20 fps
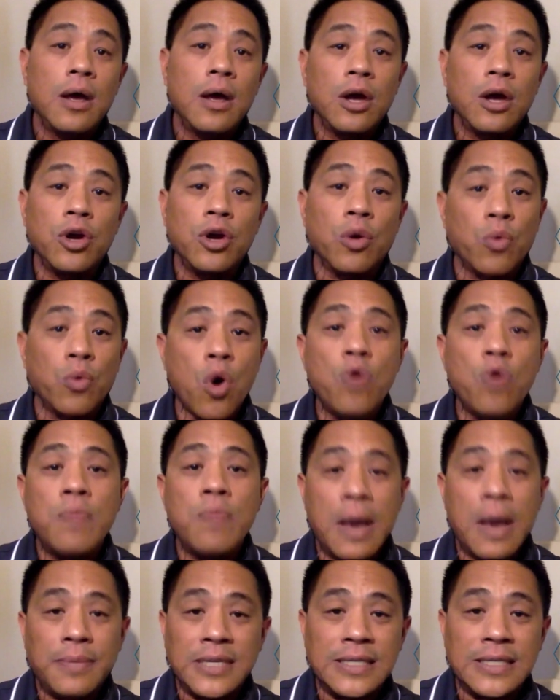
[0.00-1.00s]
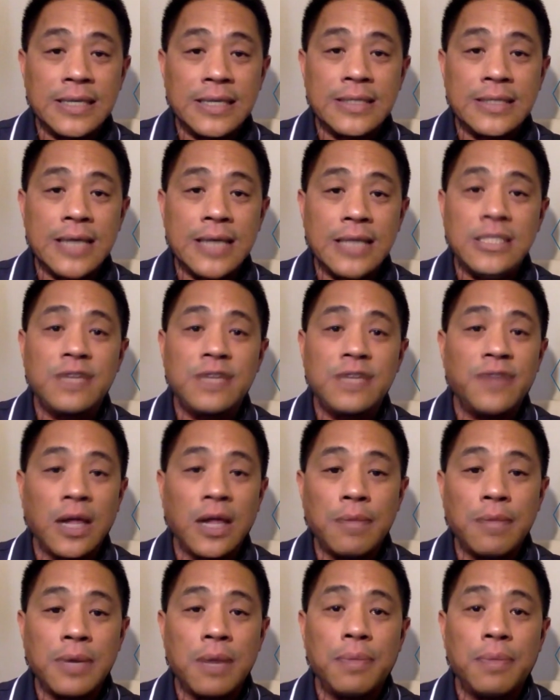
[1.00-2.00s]
your roadmap to success,
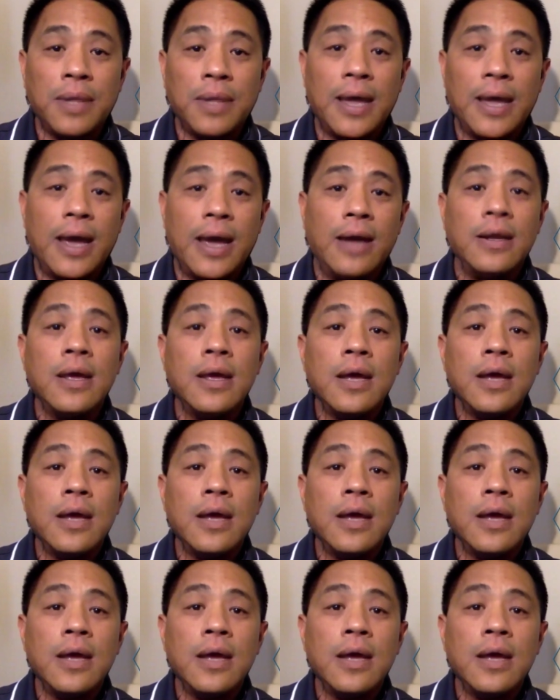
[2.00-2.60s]
developing a plan.